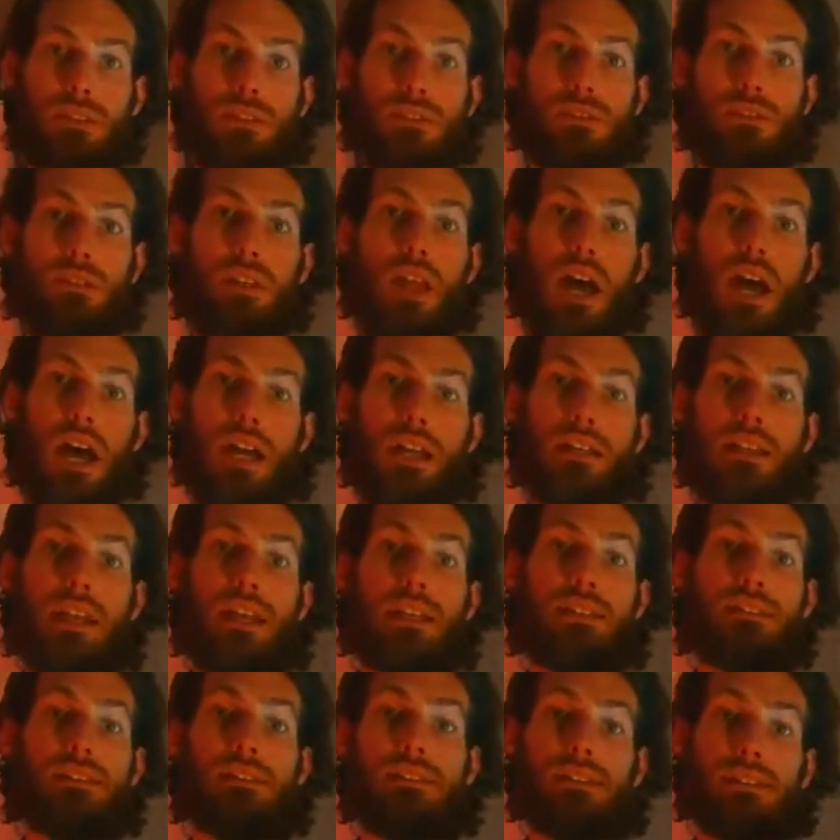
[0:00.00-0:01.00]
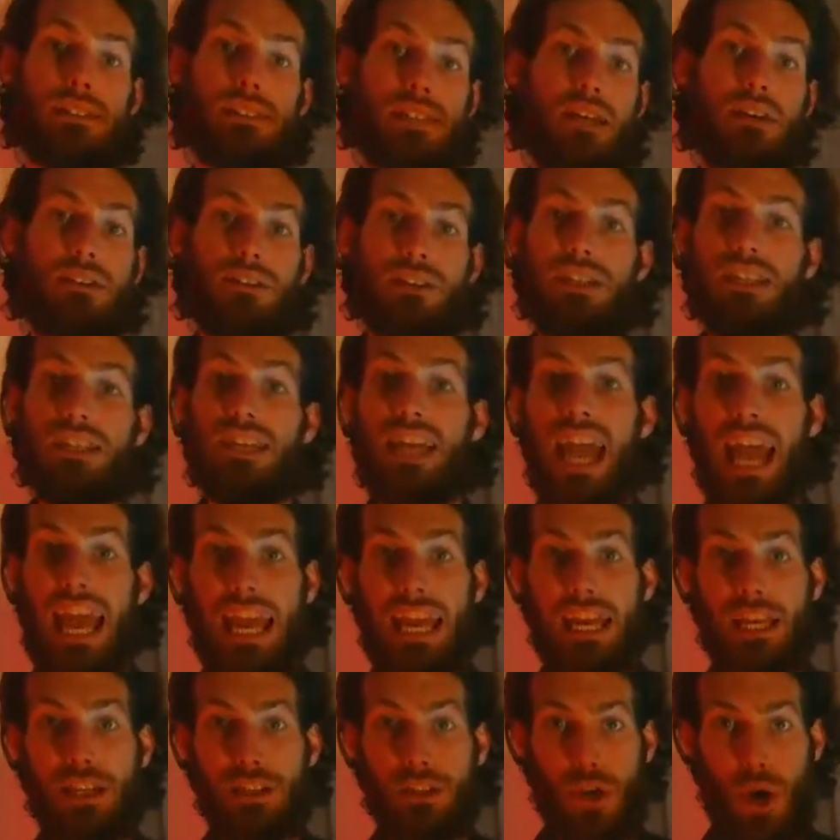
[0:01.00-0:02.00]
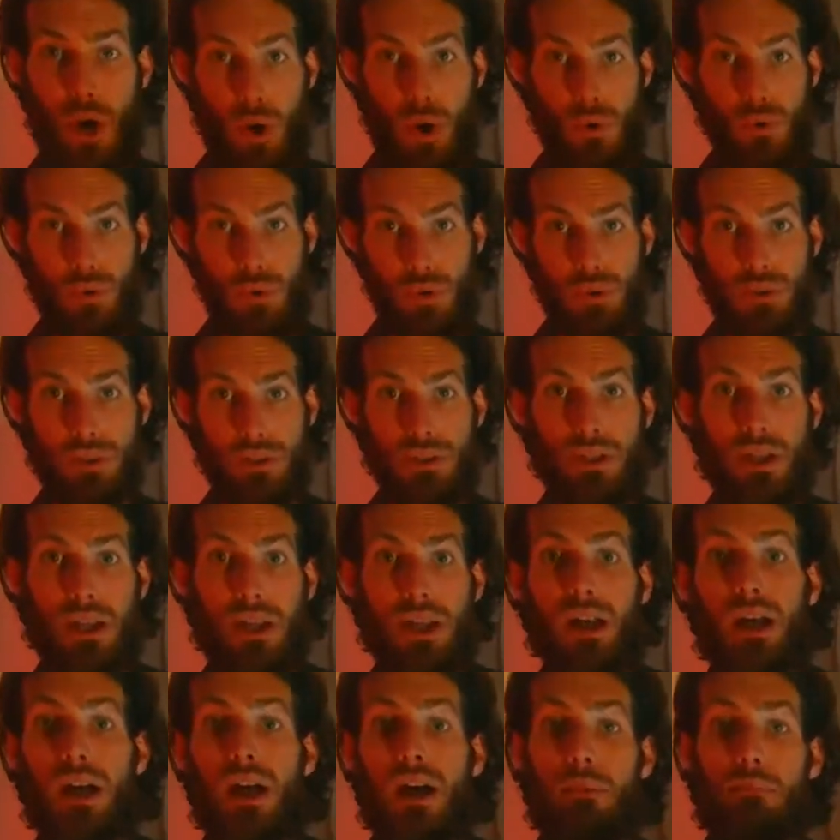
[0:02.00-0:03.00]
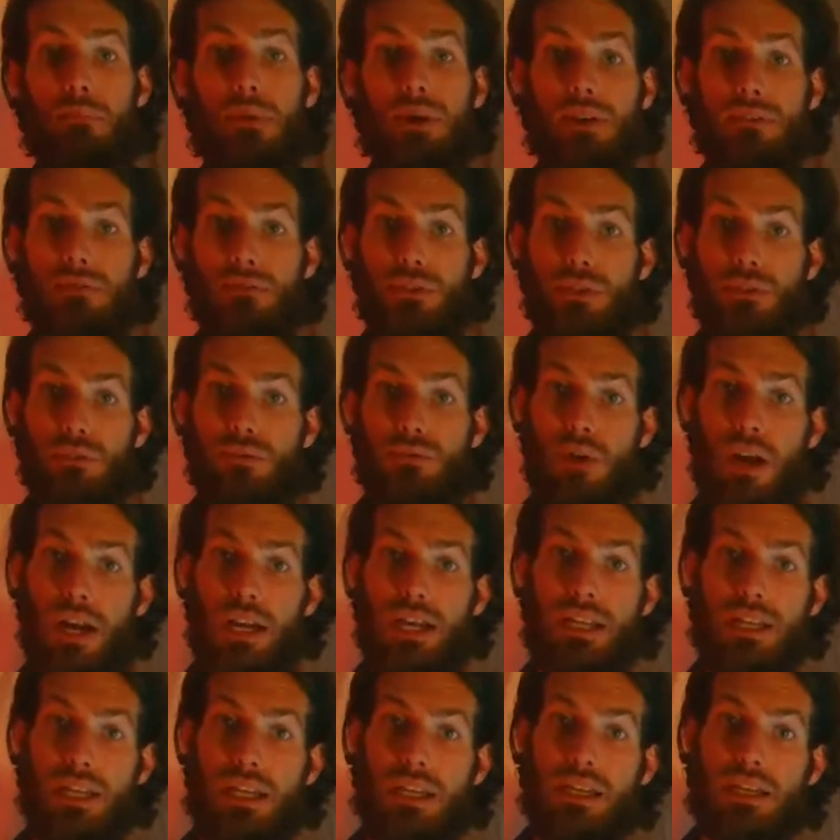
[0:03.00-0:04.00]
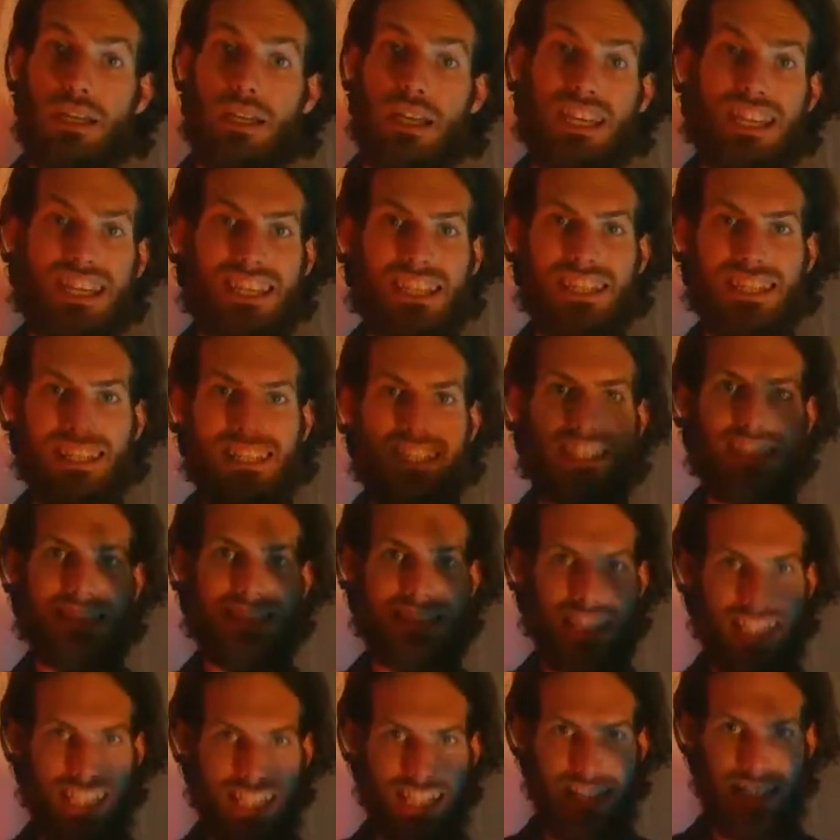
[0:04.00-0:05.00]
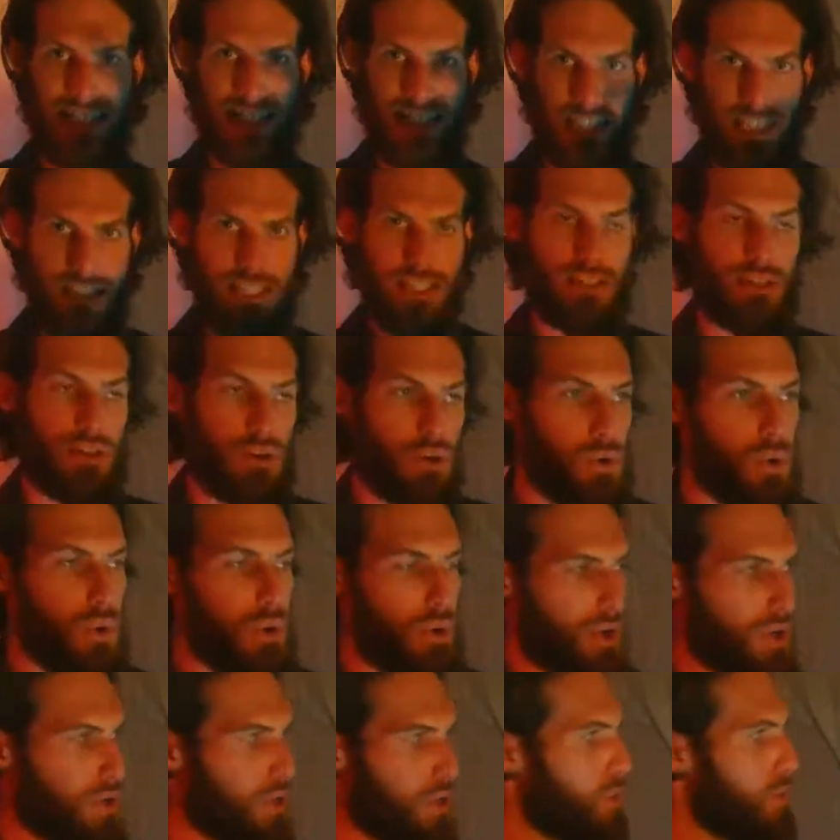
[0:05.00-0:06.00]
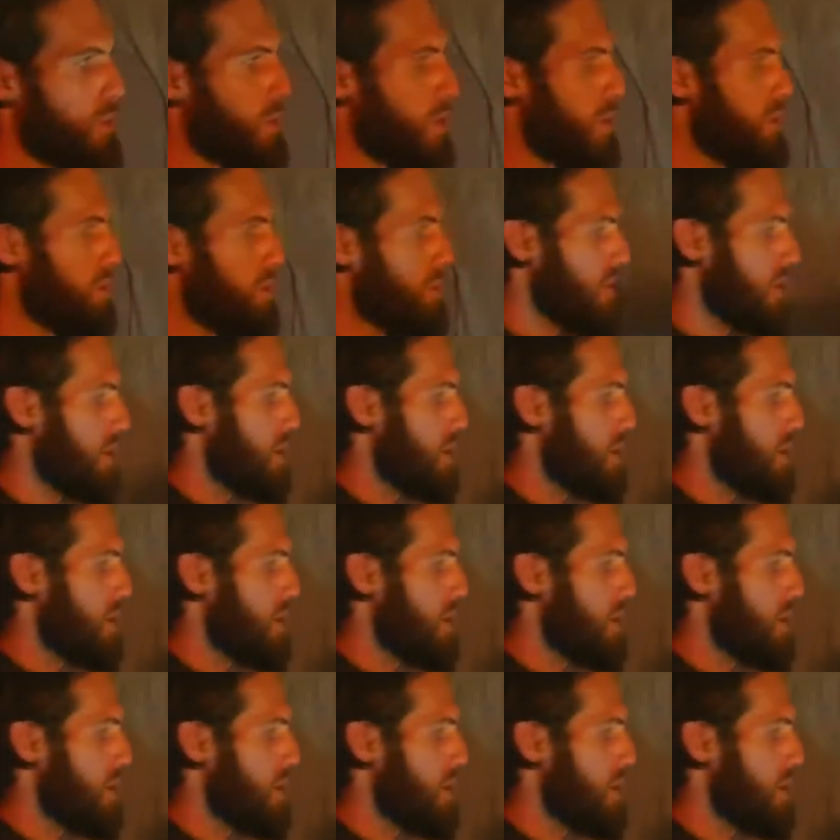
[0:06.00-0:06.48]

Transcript: not necessarily atonal, but if you're writing in Lydian, quote unquote,